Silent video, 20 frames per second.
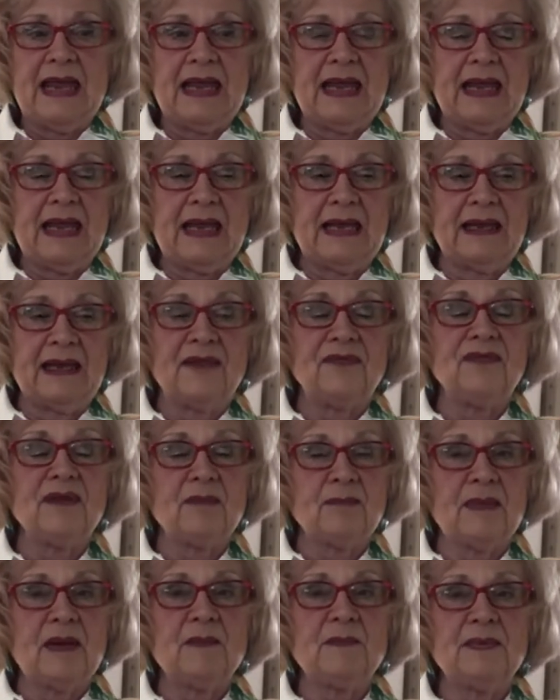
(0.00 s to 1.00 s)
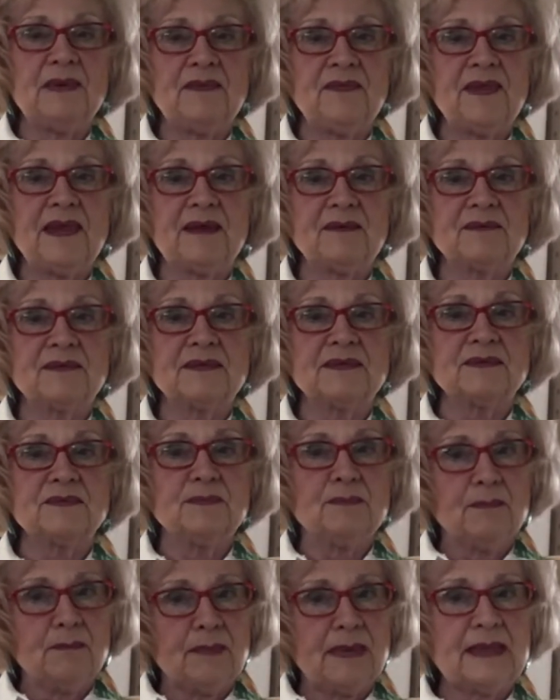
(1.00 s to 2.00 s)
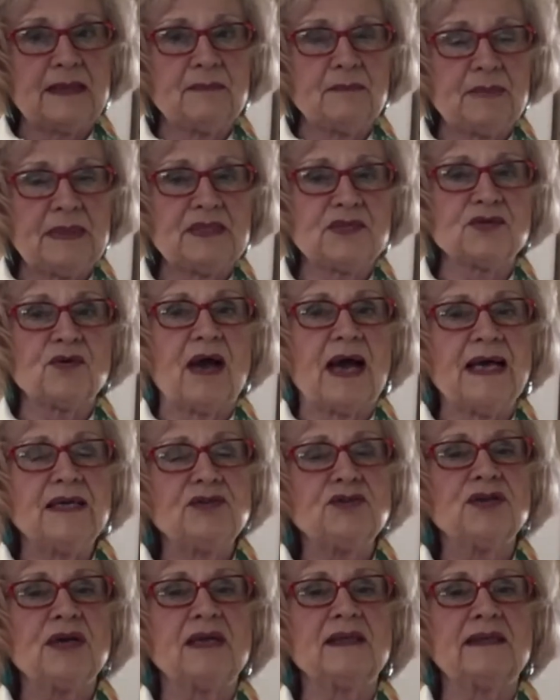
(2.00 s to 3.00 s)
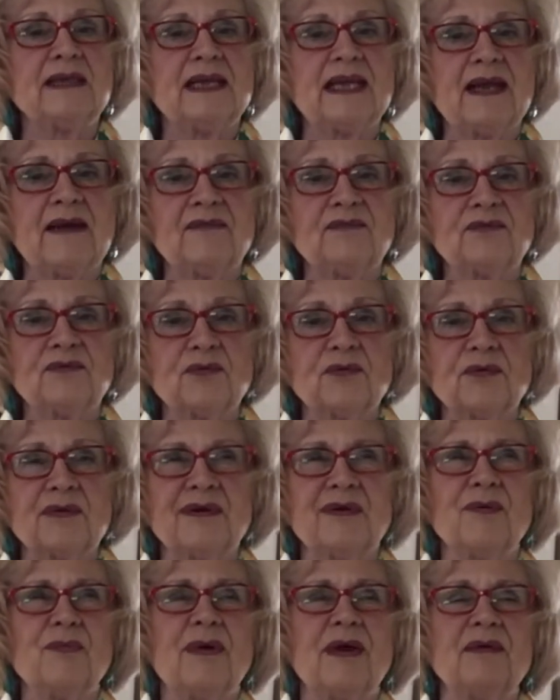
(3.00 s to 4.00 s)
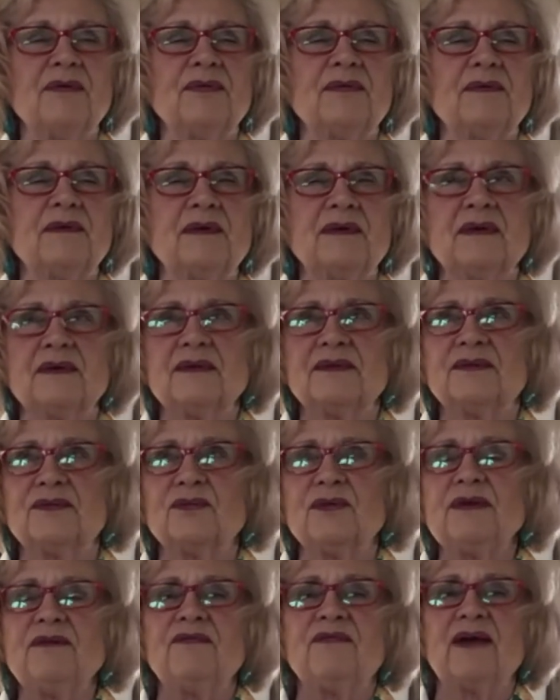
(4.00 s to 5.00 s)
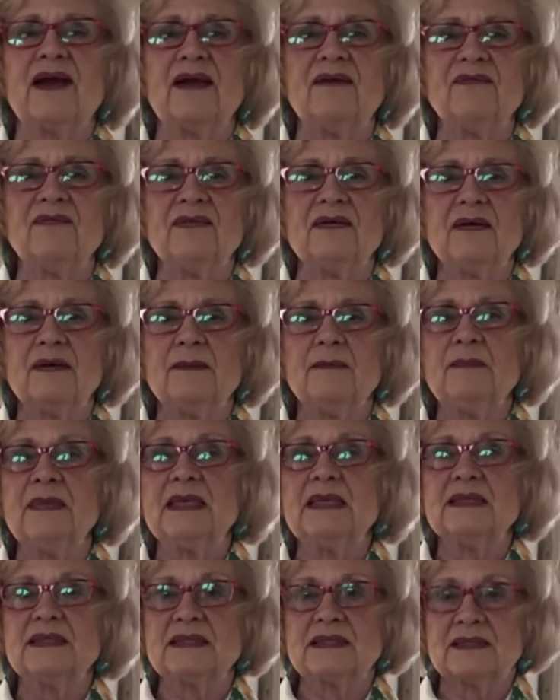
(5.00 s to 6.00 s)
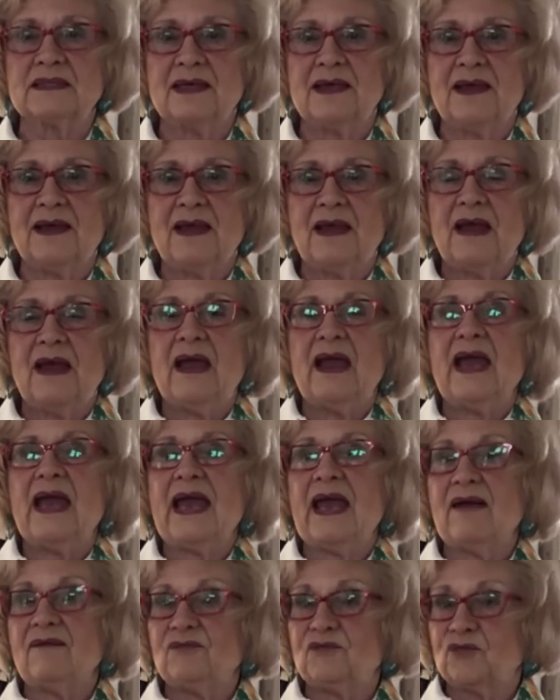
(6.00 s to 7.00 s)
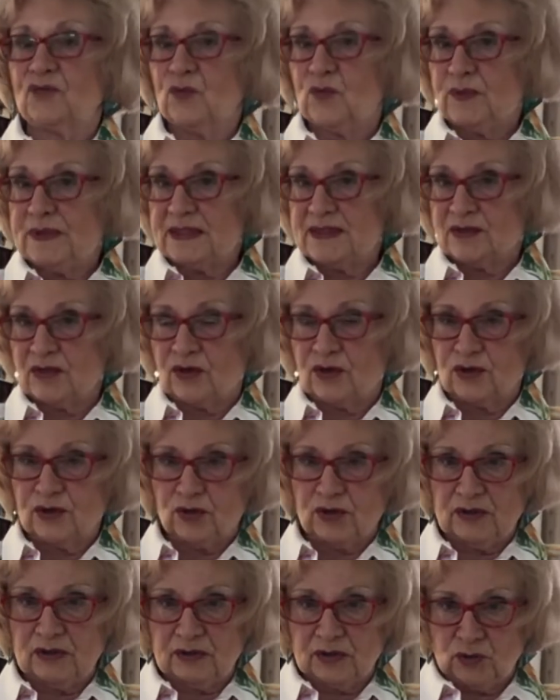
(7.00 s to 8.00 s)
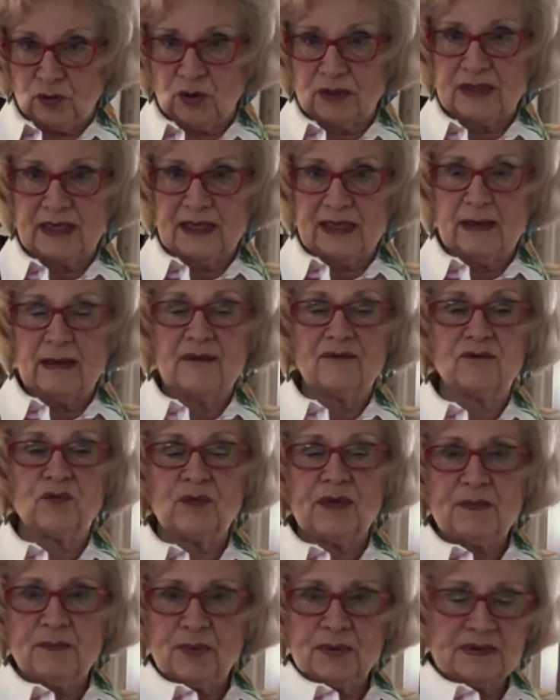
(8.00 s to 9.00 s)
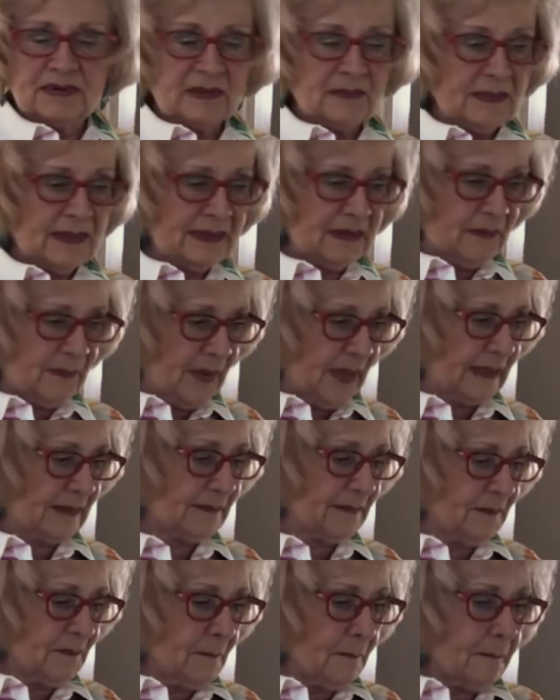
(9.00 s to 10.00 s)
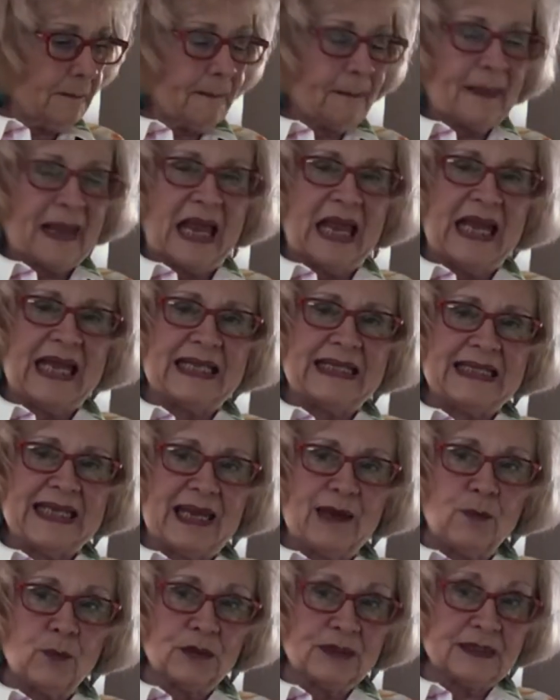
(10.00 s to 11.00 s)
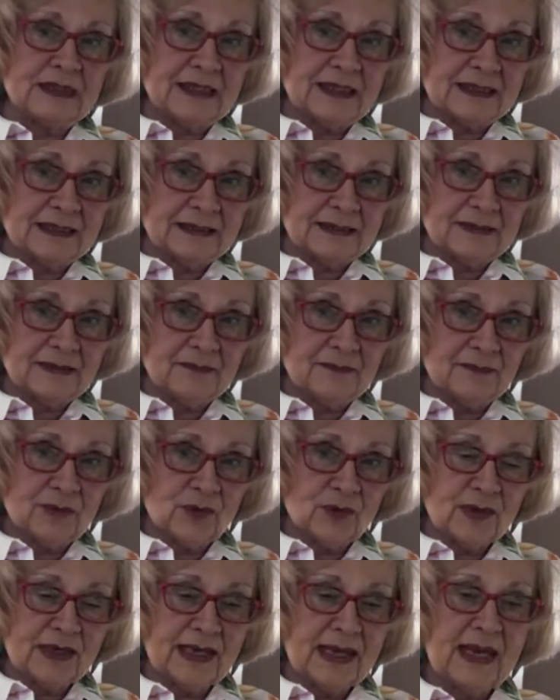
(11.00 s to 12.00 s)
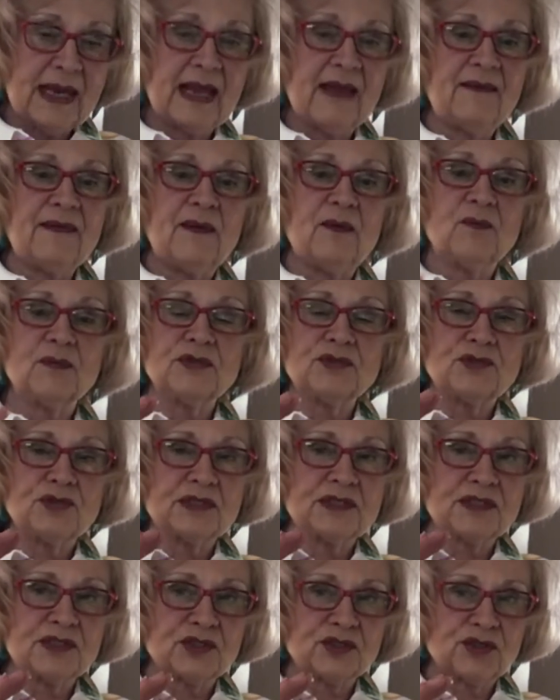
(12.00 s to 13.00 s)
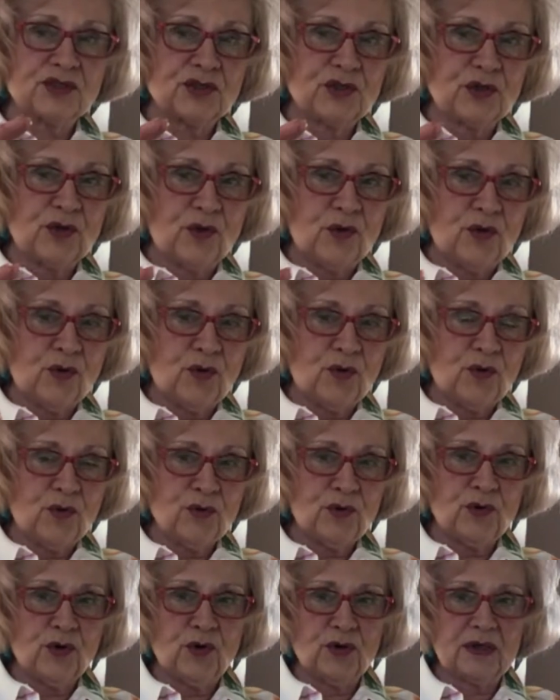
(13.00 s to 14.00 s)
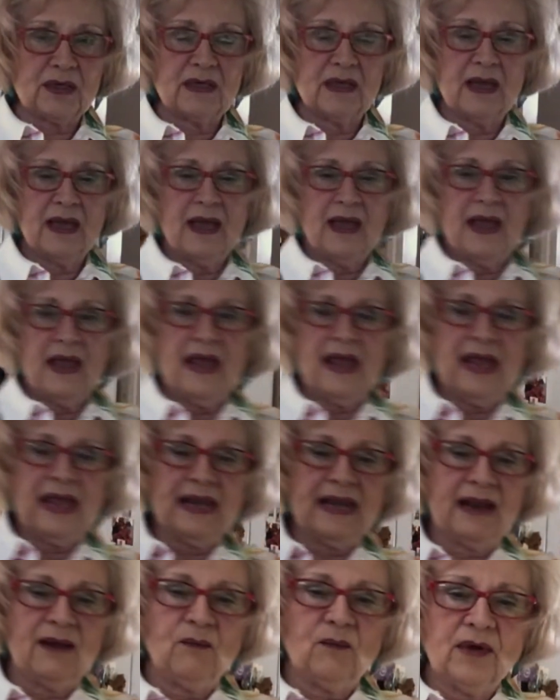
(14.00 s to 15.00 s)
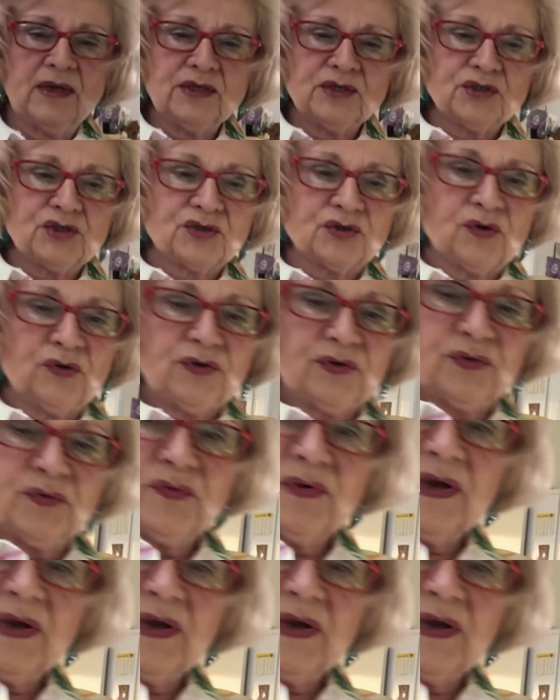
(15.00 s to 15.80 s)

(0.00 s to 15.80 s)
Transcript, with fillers: And I think maybe that might be. So I checked it after around uh, 35 minutes after we started cooking, after we put them in the pot and they were done, okay? And it was just a slow cook. And I want to show you